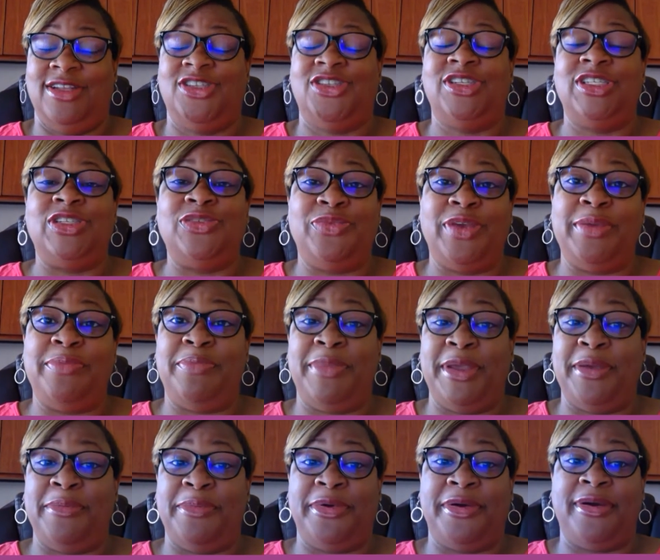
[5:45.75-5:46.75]
Just
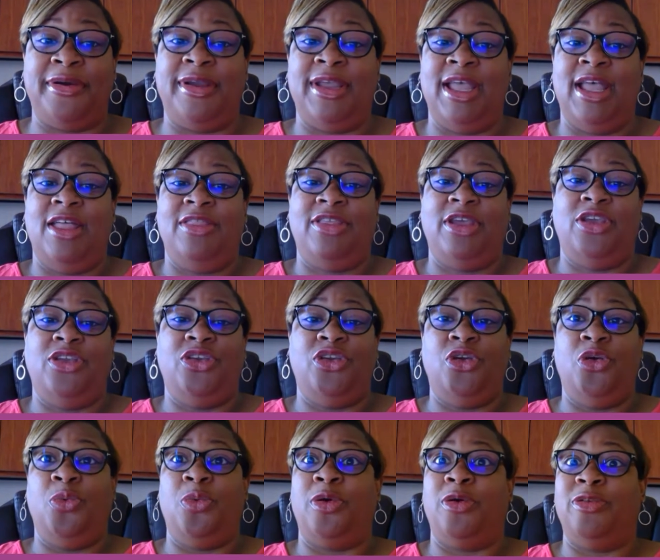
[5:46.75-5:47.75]
remember that
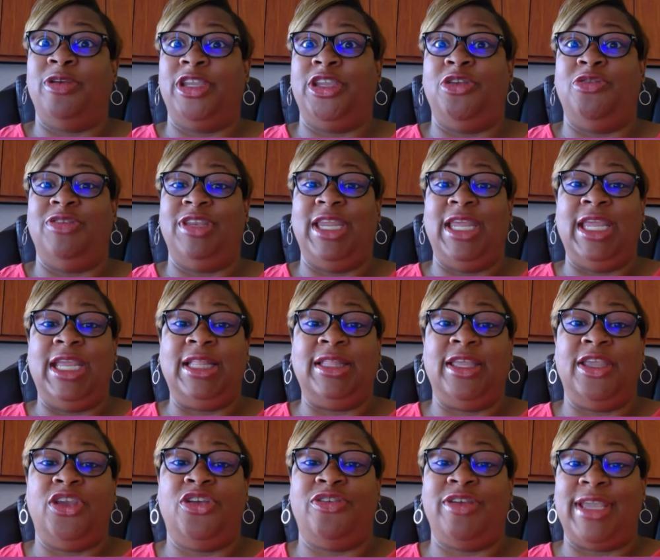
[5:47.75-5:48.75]
you were
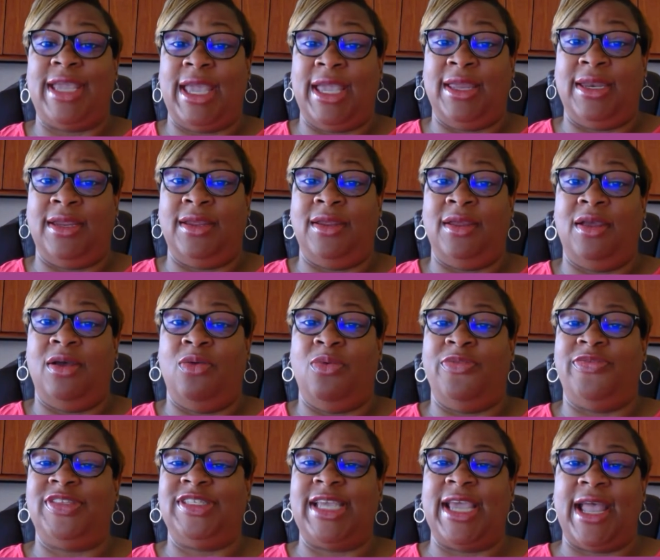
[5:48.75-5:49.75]
uniquely created
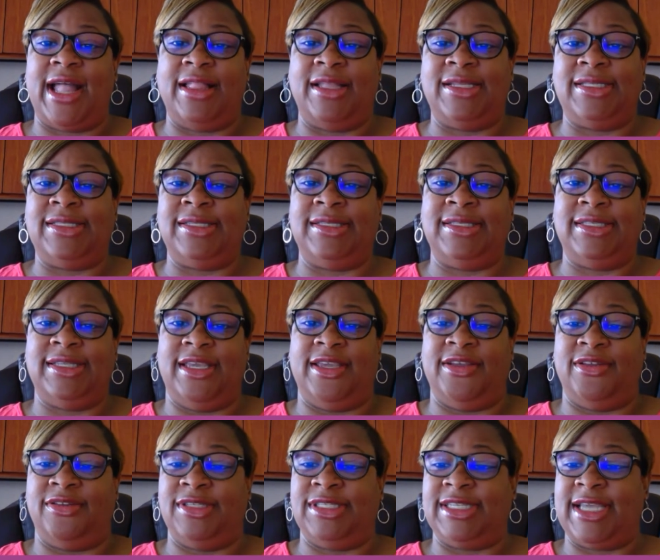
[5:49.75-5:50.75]
with talents and
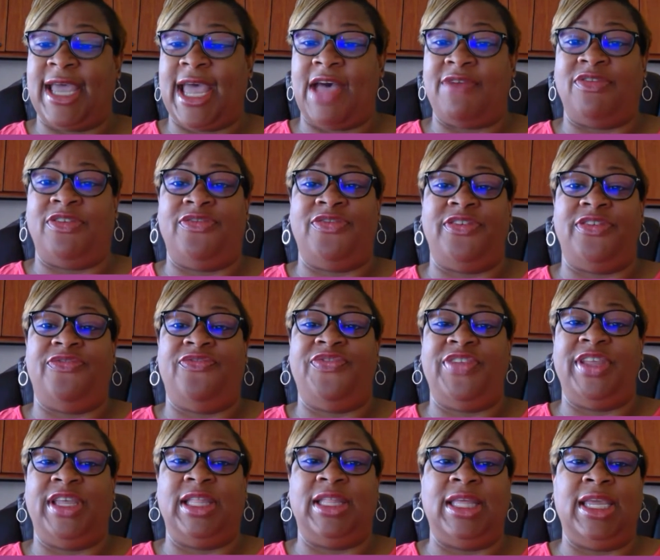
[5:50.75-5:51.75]
skills to have a
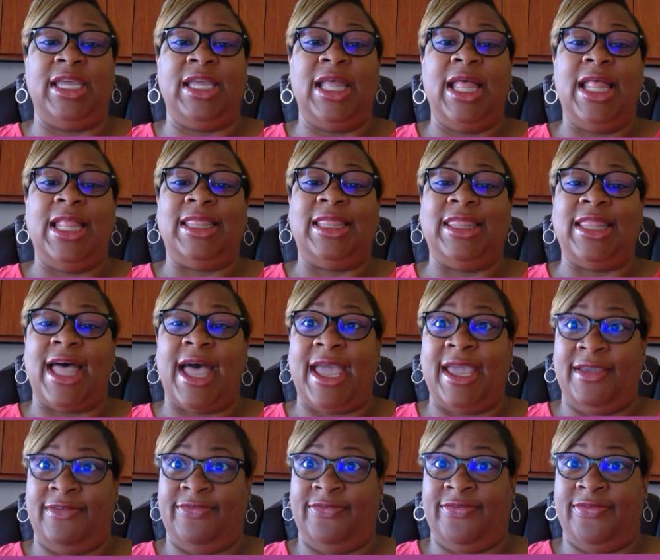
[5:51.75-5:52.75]
fulfilling
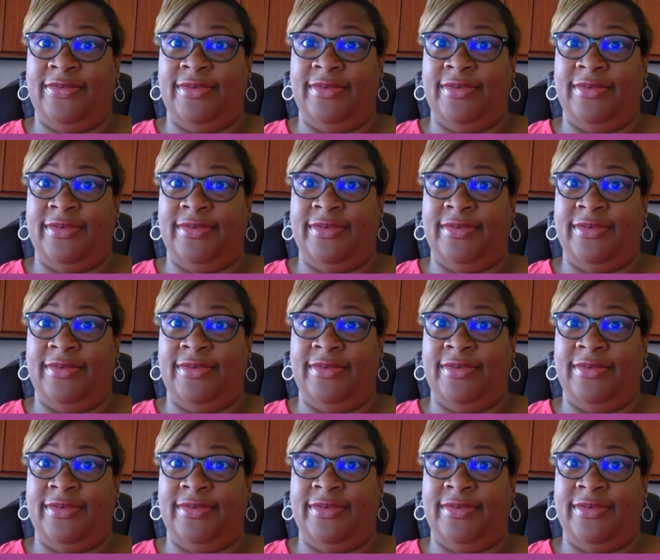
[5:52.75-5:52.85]
life.